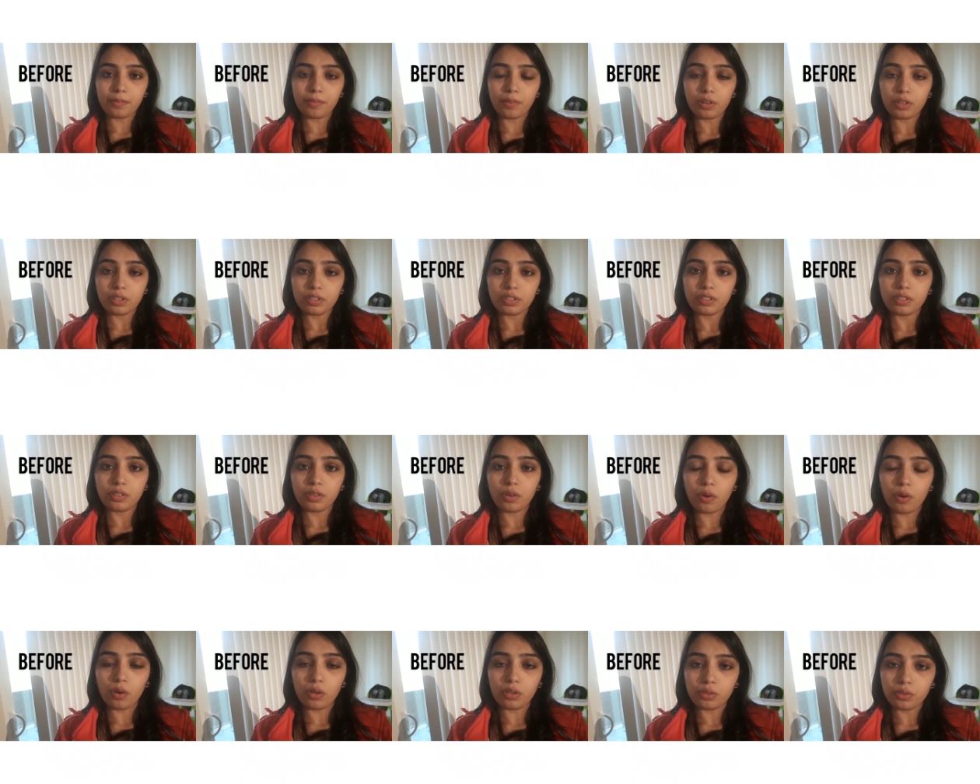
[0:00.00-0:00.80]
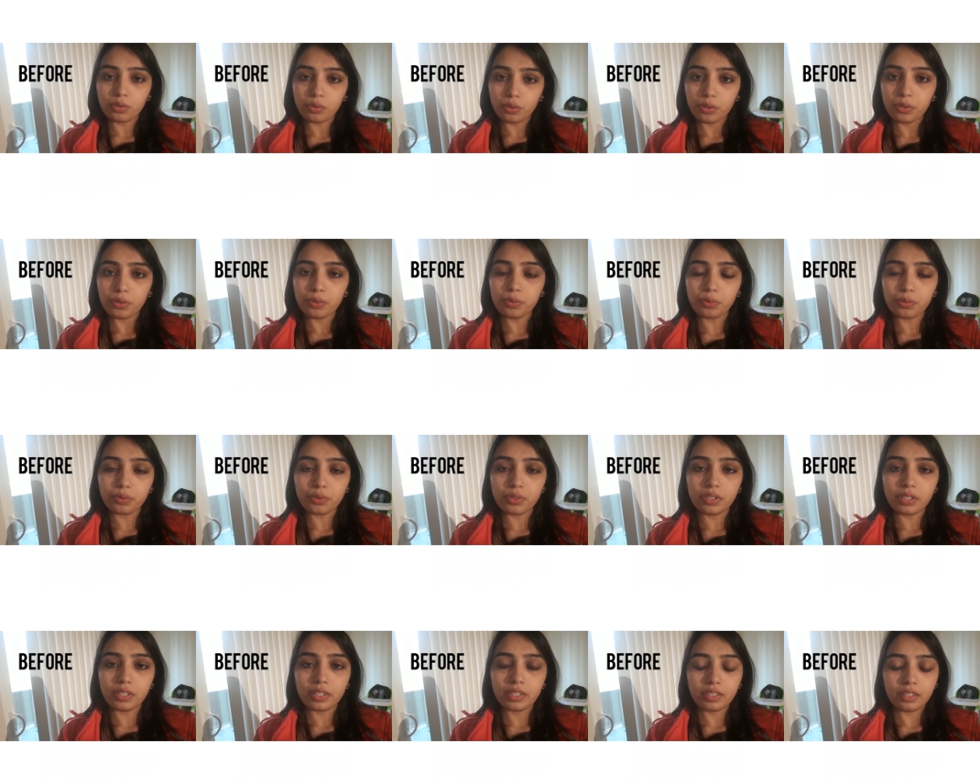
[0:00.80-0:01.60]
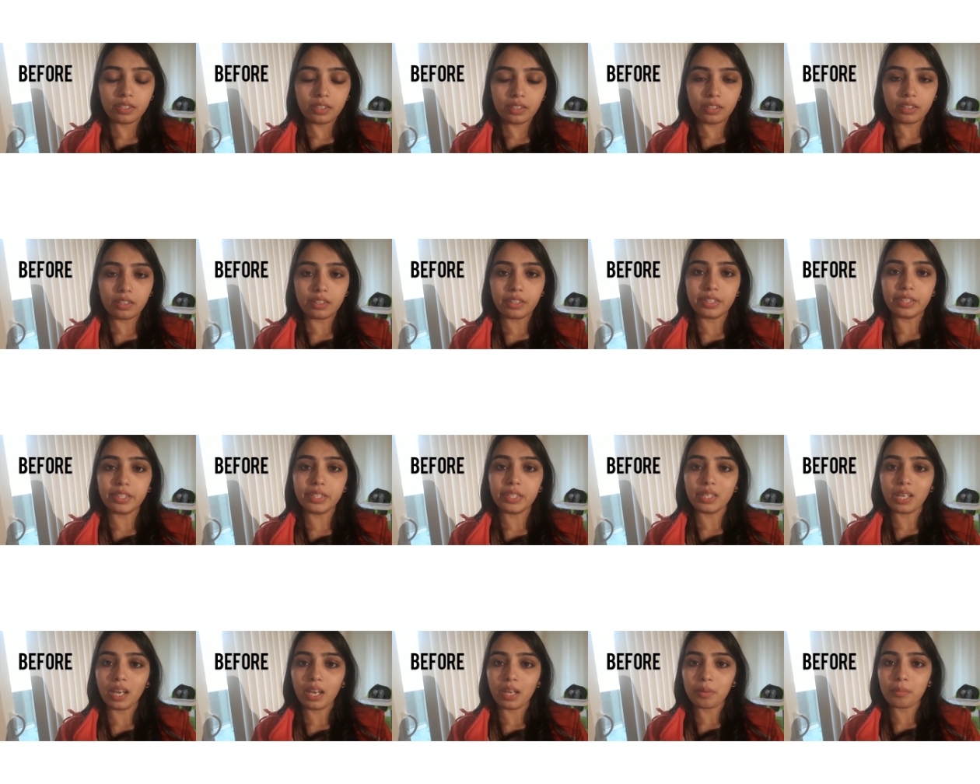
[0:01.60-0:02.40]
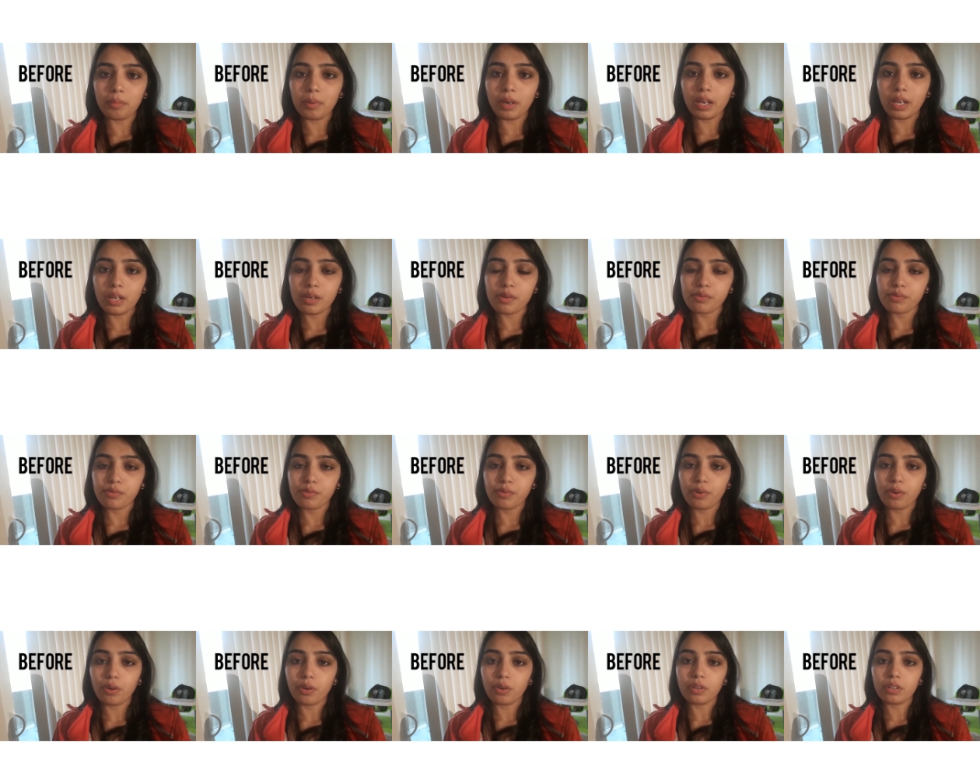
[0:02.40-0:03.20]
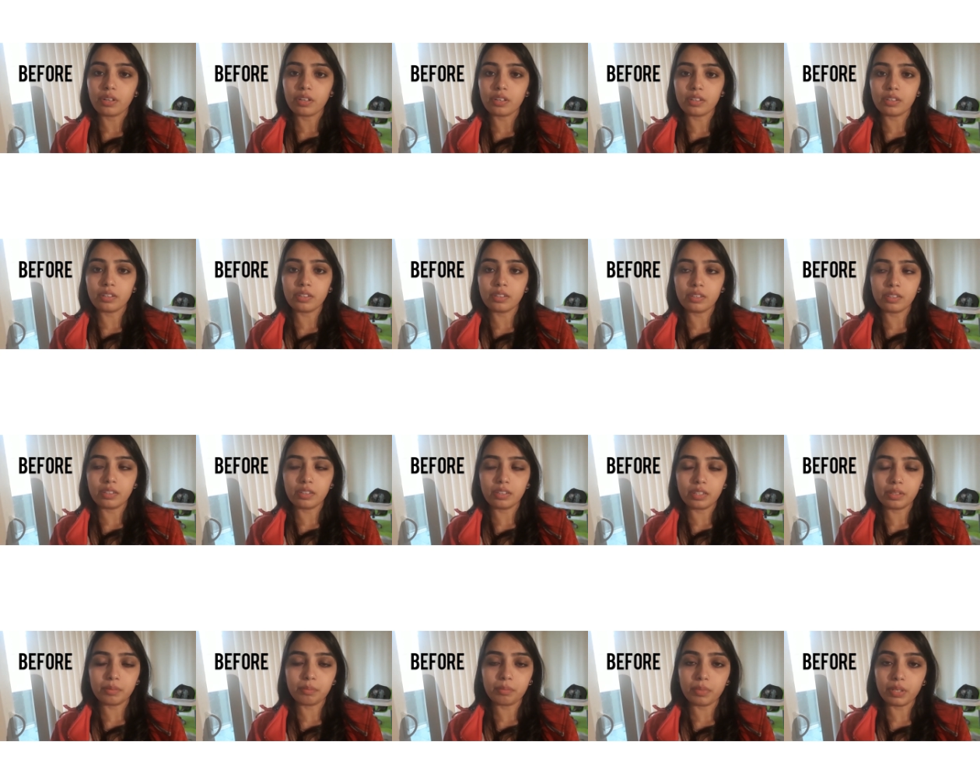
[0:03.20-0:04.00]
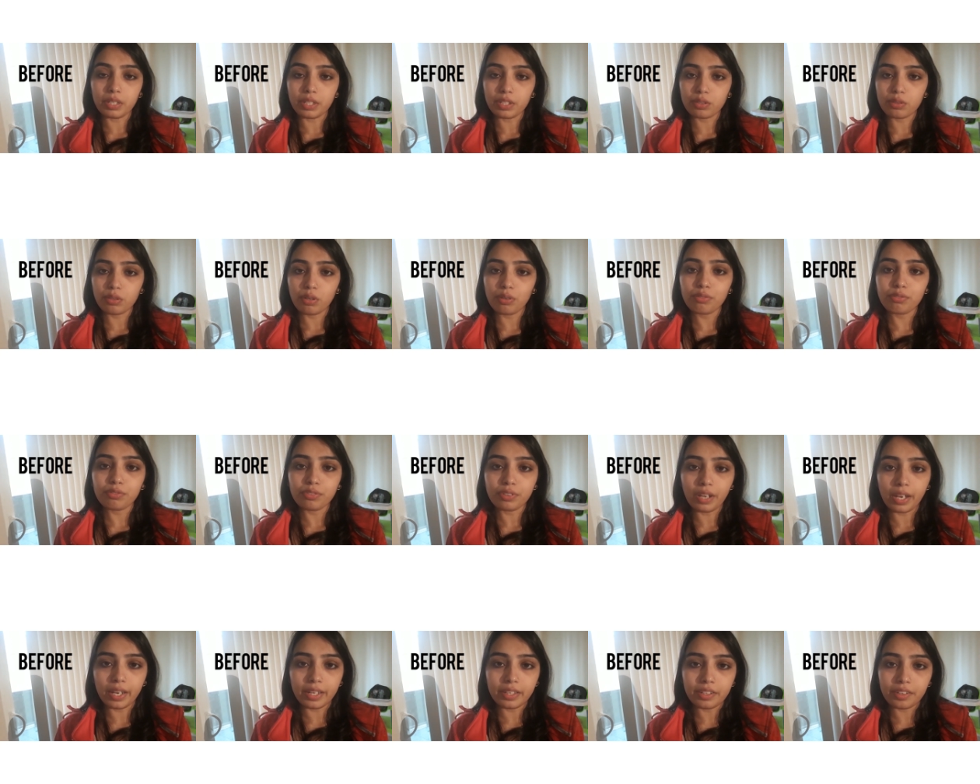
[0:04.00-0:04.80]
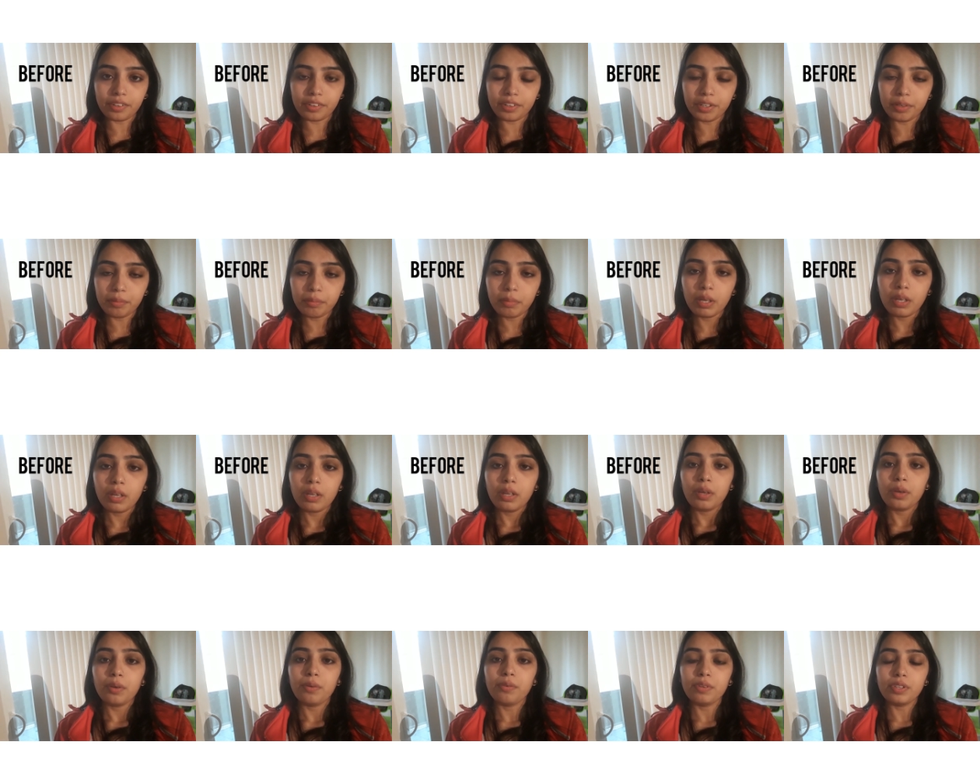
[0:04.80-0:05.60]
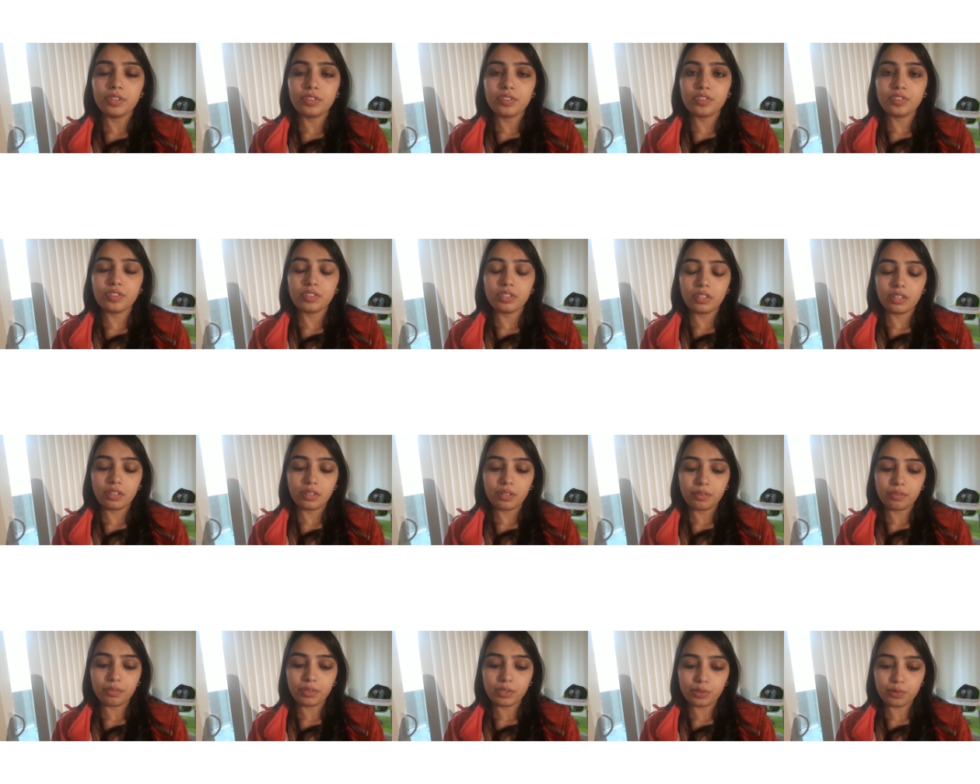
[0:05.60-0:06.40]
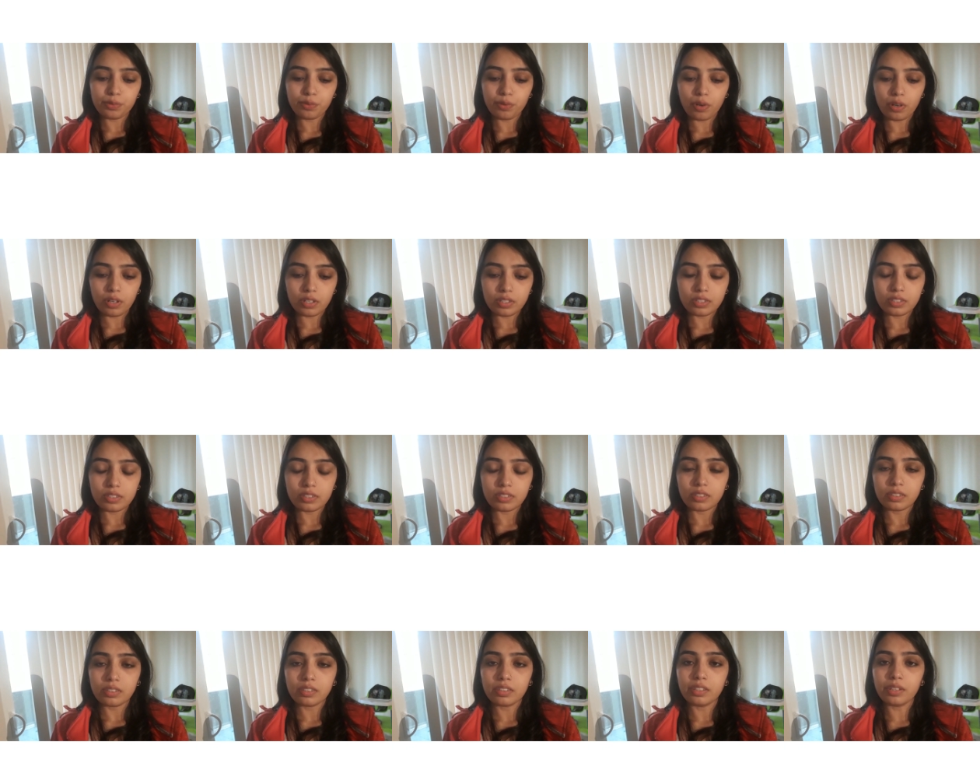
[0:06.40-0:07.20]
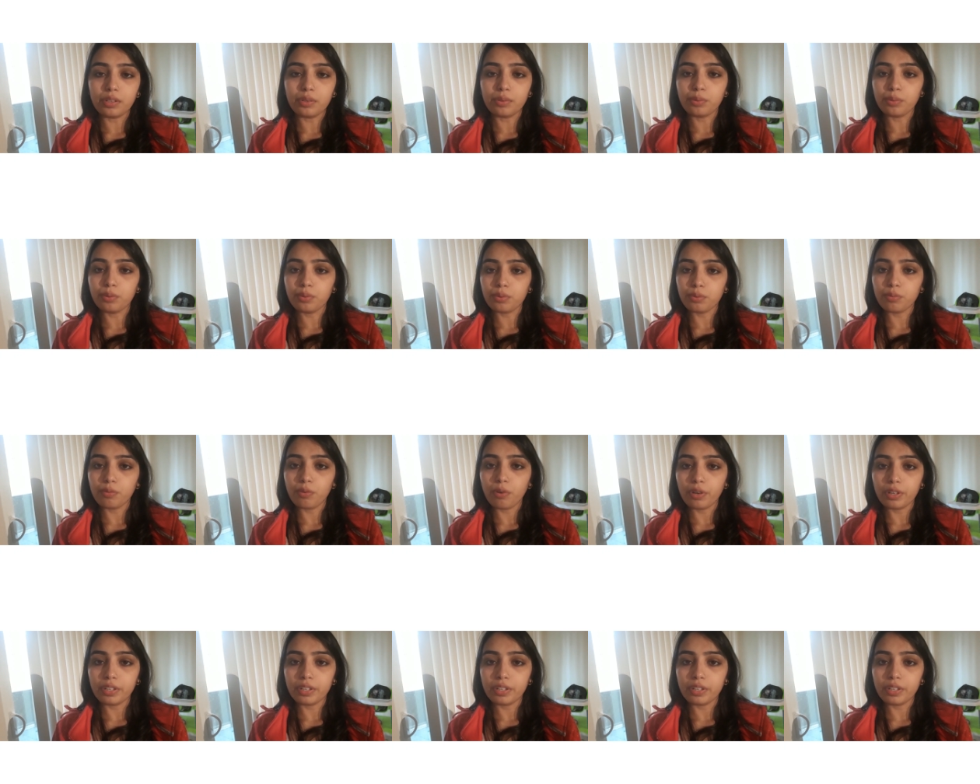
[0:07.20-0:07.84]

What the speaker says: was also using a DIY for in place of night cream, which was